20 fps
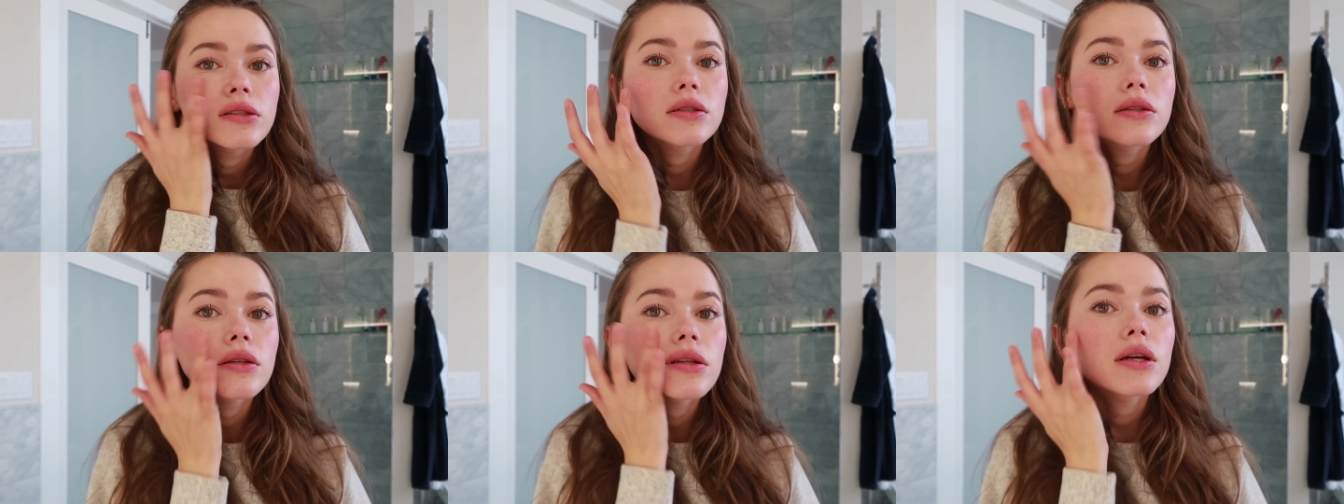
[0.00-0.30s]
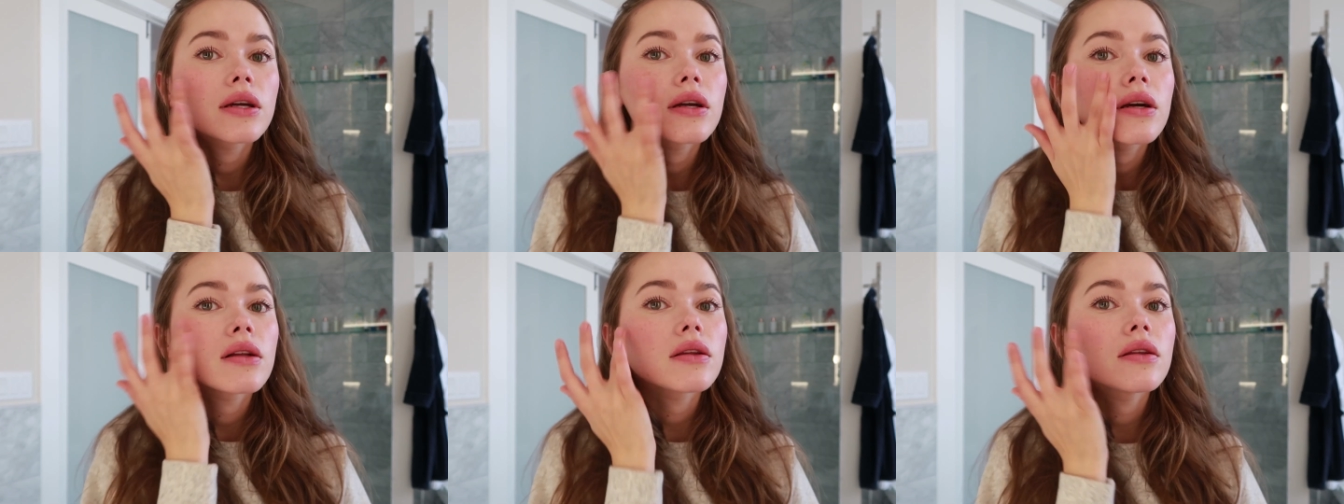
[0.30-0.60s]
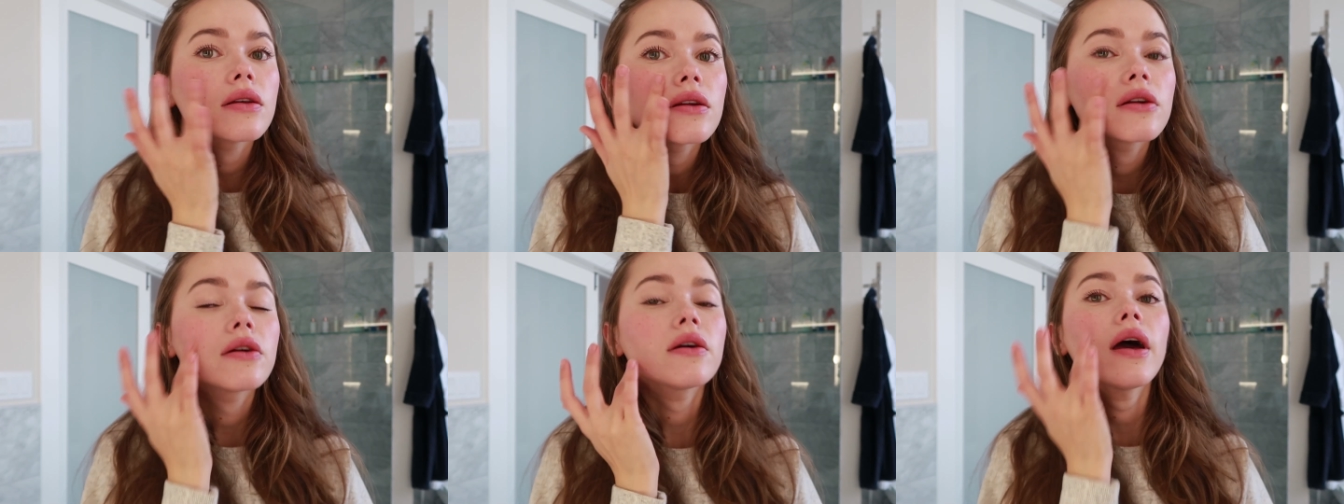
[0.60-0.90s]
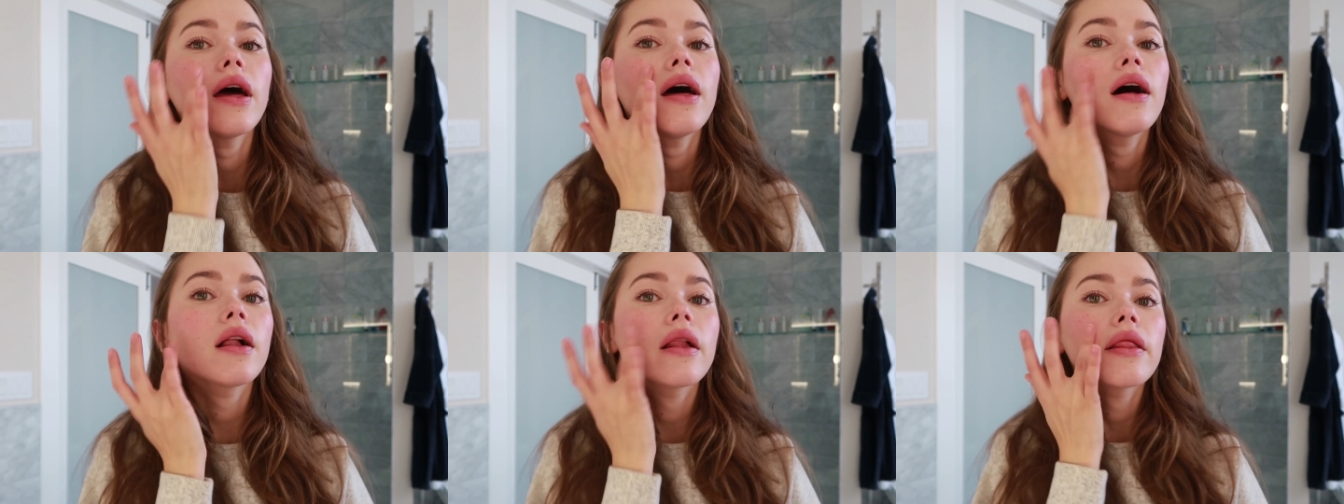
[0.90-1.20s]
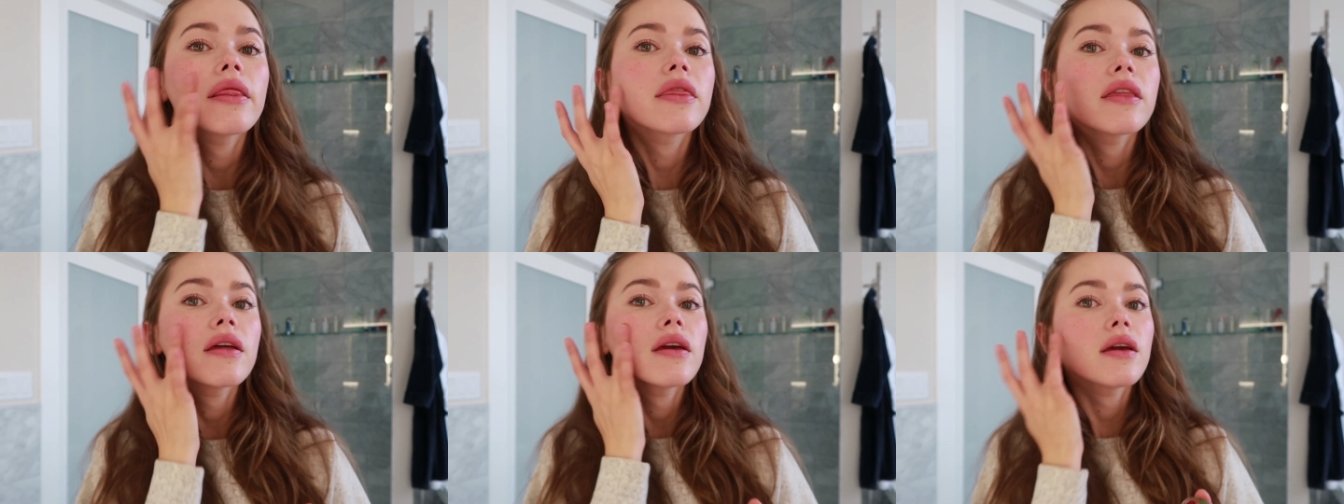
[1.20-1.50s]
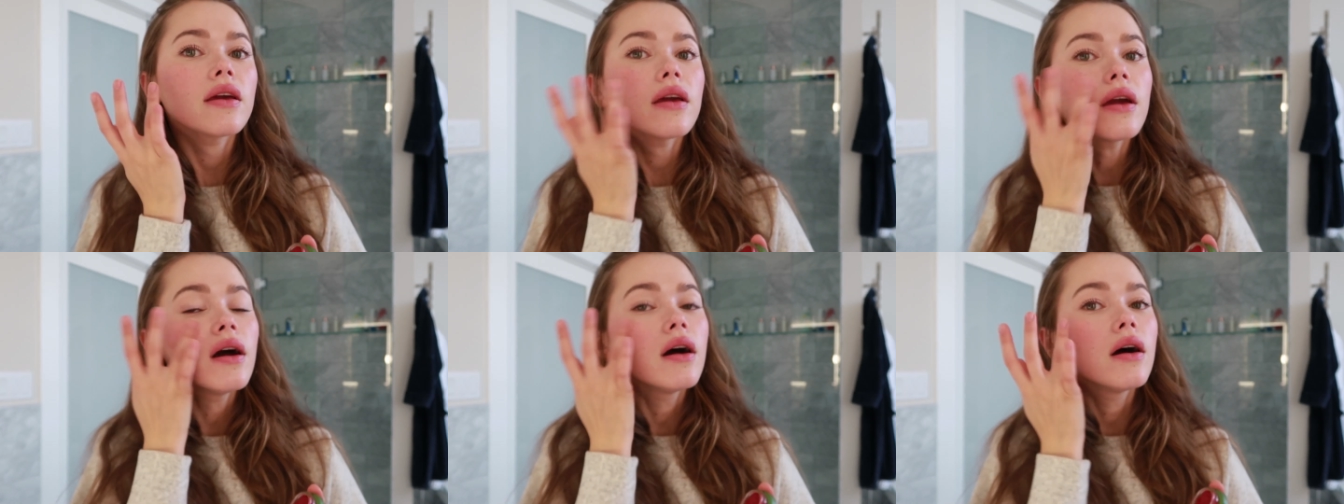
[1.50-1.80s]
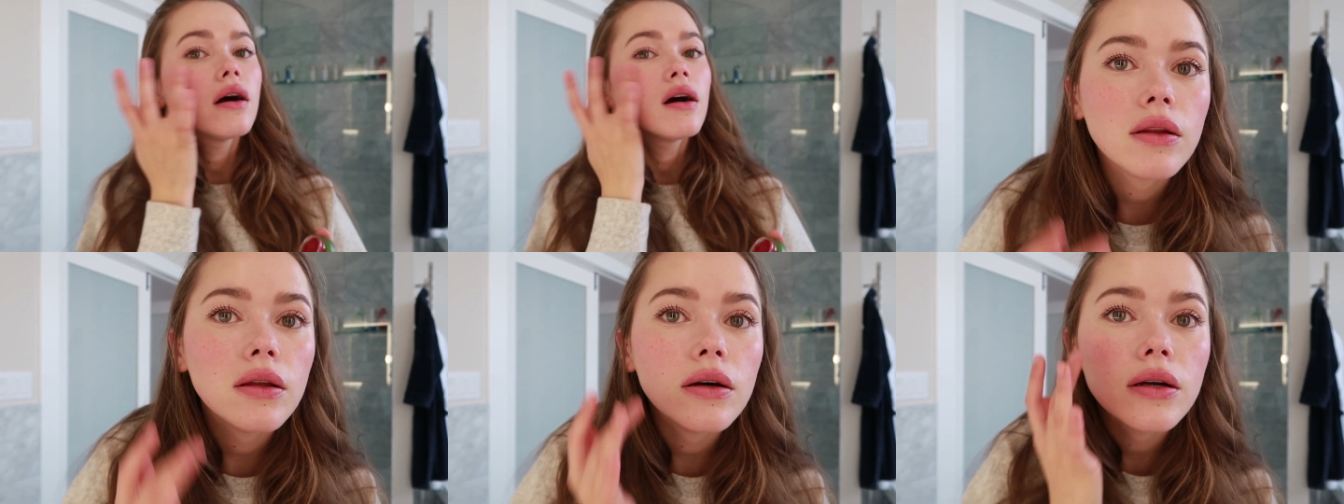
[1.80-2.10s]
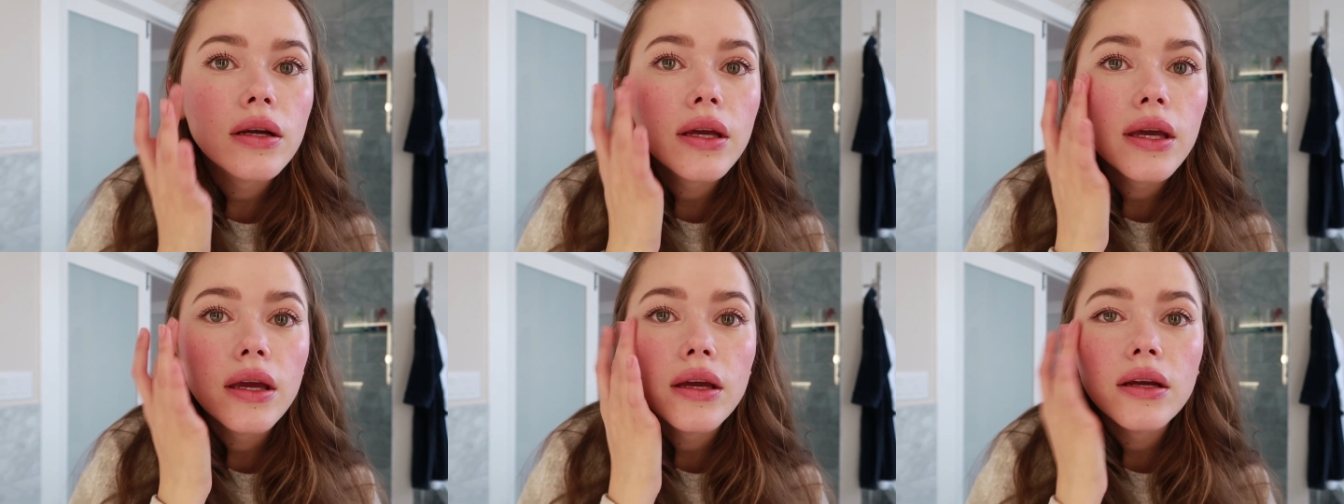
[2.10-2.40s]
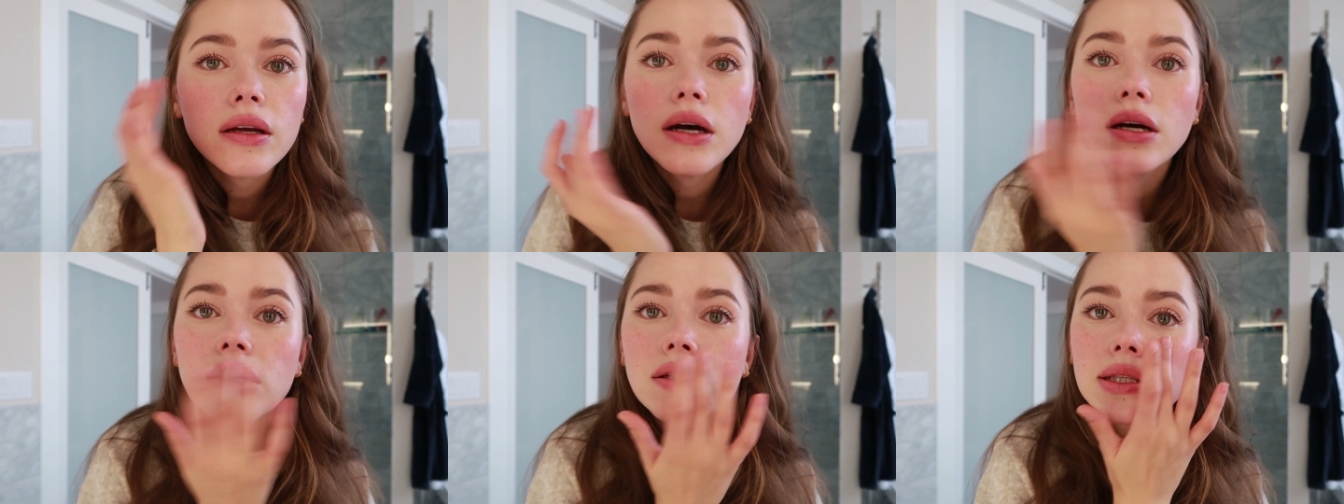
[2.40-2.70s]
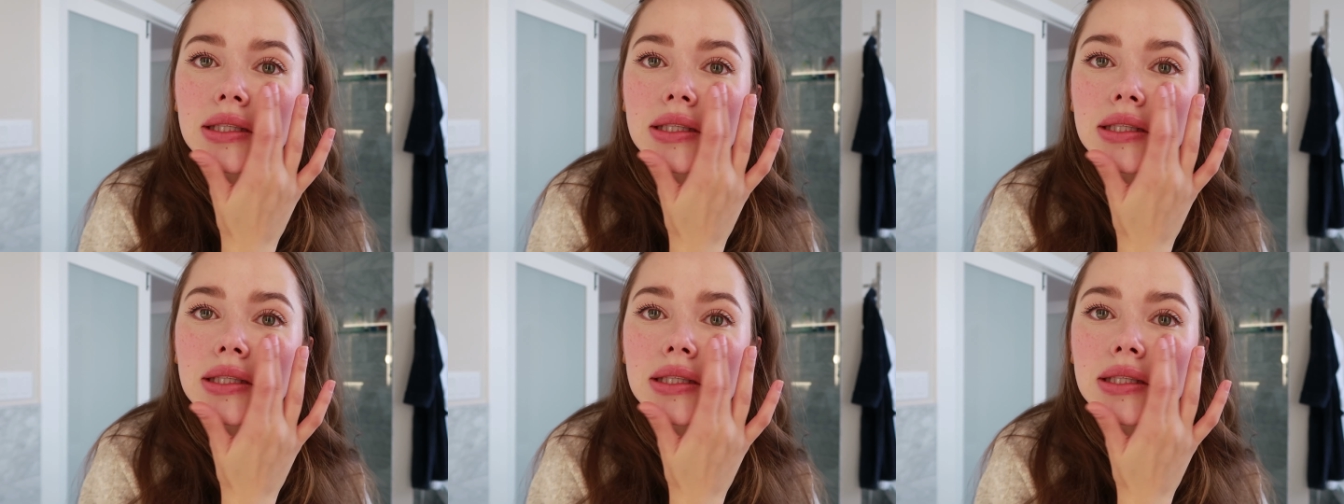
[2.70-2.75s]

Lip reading: it's like a little healthy looking